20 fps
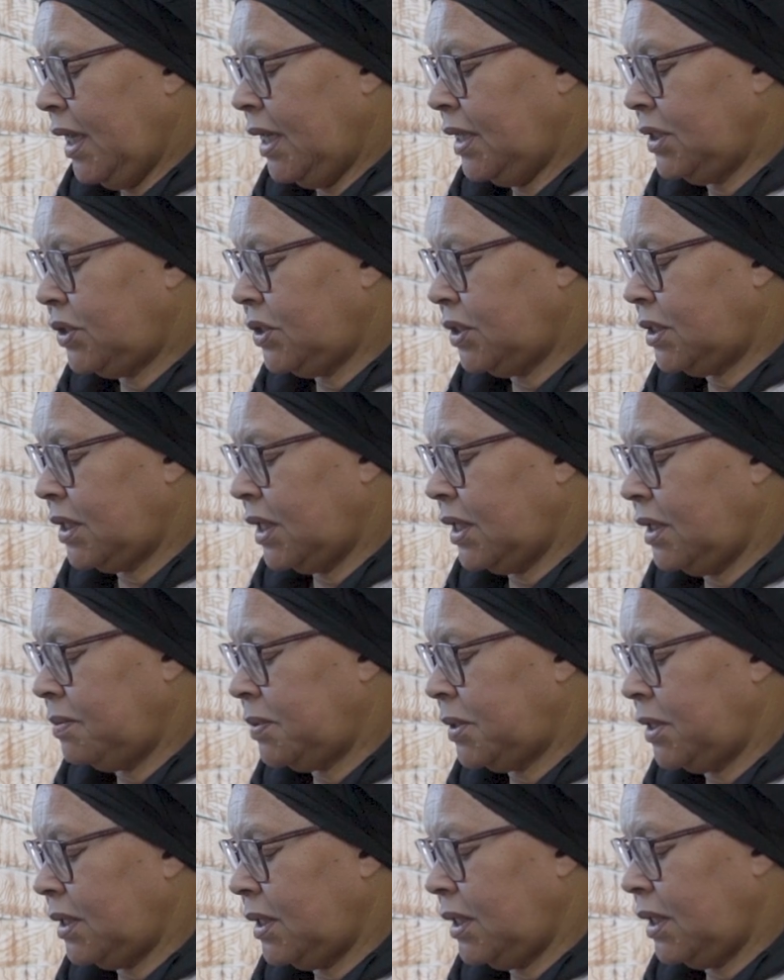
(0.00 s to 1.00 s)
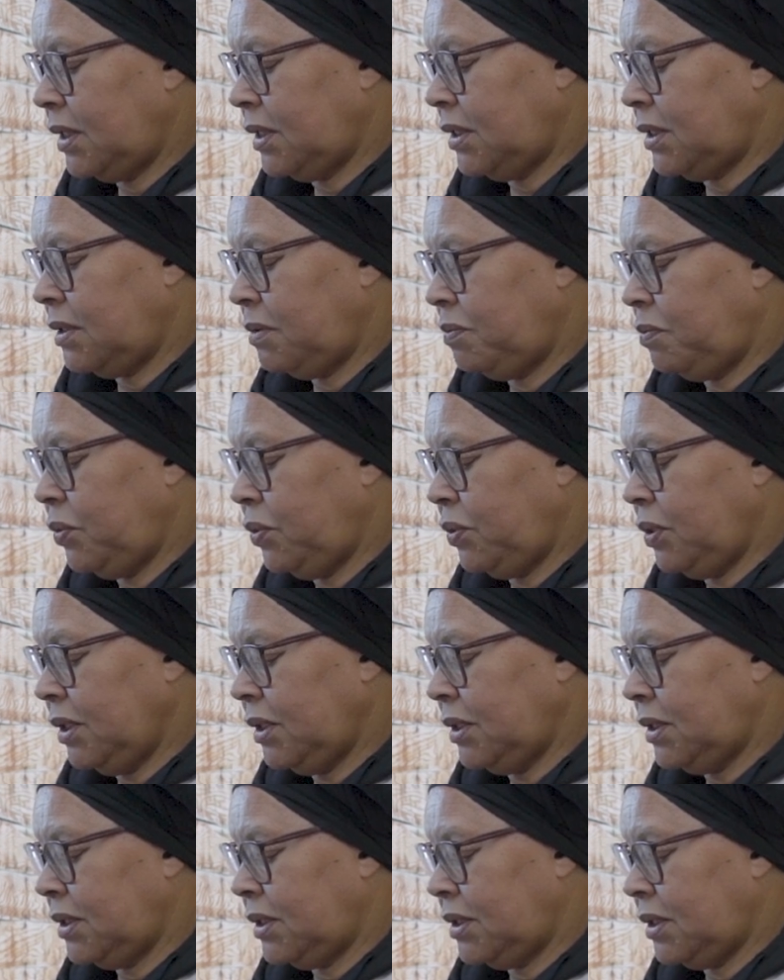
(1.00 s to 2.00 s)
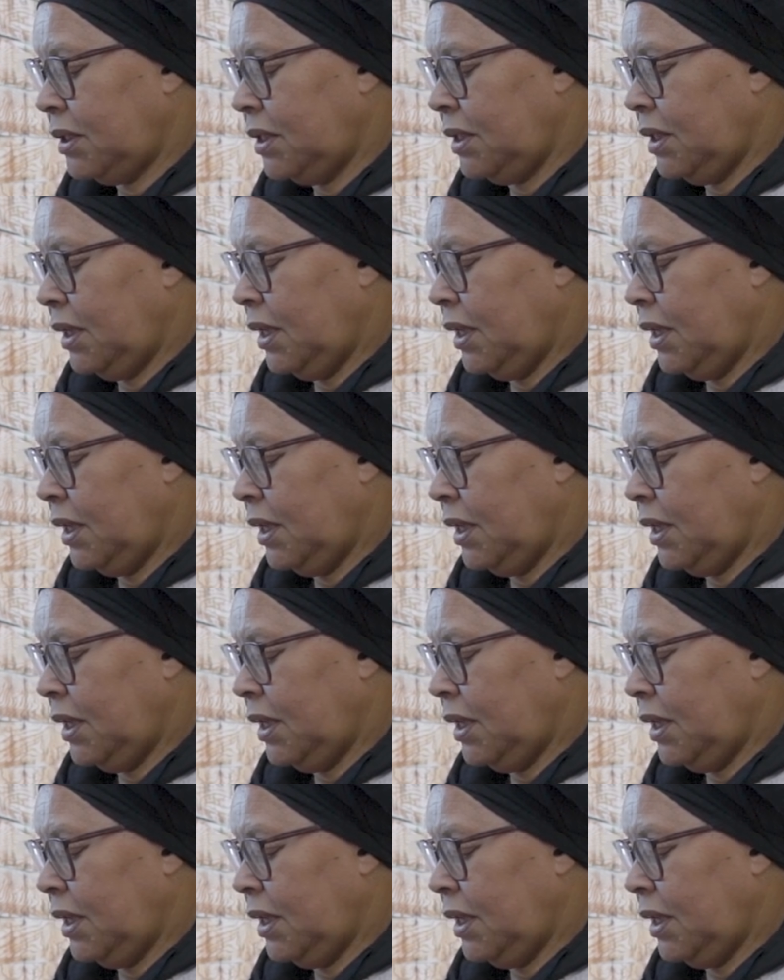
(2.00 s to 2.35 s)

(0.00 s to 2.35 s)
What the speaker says: it just keeps it nice and moist.